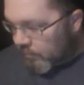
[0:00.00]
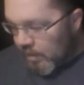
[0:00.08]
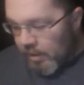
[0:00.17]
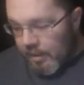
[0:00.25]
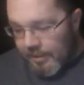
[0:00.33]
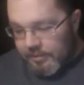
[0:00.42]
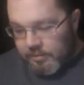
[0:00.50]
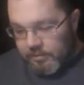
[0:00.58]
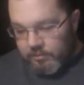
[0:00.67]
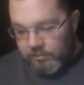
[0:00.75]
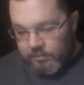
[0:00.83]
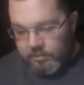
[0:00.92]
All right,
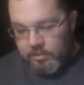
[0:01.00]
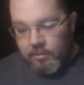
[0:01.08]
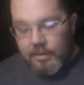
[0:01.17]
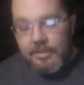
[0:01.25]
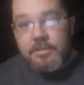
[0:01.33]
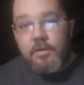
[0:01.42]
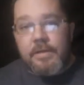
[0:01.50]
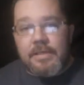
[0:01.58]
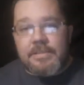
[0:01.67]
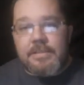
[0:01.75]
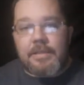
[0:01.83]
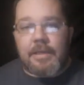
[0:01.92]
so let's do
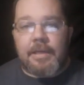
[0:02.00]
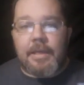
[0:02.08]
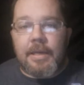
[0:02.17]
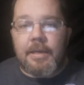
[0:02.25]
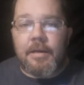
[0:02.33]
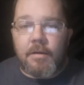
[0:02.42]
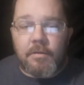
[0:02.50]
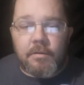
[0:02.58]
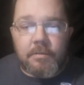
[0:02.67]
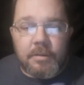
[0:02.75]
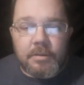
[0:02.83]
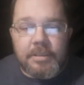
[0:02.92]
this and get it
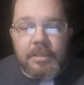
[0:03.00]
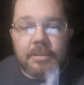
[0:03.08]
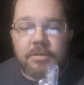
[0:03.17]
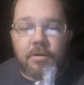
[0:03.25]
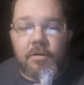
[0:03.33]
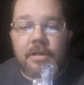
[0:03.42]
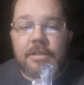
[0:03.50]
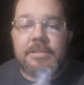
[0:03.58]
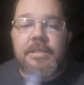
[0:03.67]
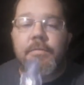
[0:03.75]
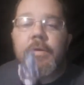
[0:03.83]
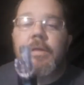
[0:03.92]
on. Let's get it started.
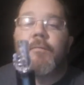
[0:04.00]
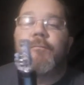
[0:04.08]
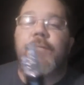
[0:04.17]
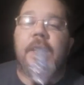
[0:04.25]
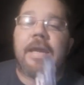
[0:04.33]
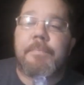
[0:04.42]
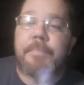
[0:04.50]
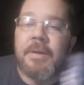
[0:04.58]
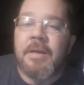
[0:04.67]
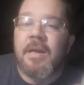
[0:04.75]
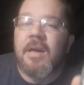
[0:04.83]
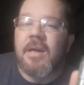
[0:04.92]
Let's see what the vape
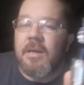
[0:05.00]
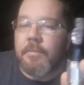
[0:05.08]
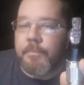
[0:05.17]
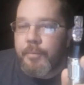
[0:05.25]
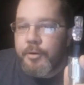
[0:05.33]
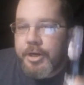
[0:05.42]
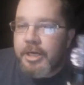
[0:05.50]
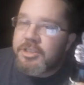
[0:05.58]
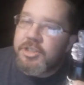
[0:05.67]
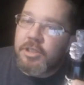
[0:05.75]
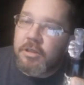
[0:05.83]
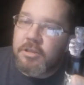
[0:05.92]

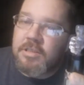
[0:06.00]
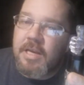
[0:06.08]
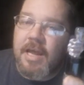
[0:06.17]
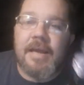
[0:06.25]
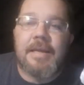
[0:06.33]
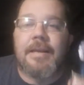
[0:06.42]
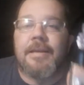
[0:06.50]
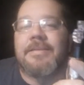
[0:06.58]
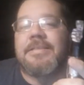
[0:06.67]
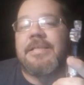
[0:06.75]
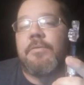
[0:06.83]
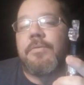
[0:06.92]
production looks like.
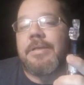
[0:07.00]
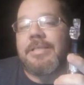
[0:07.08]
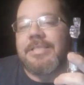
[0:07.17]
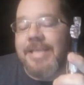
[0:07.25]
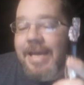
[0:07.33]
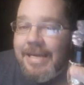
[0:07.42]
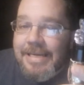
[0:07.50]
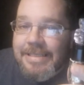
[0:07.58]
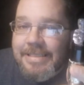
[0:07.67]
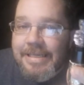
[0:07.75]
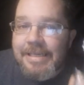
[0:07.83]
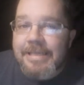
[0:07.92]
Let's see what the
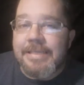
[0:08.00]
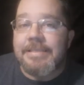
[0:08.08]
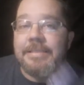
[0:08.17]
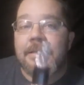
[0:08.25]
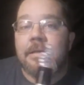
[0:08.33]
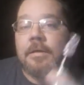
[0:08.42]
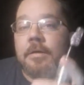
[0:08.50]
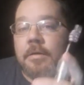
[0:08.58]
taste is.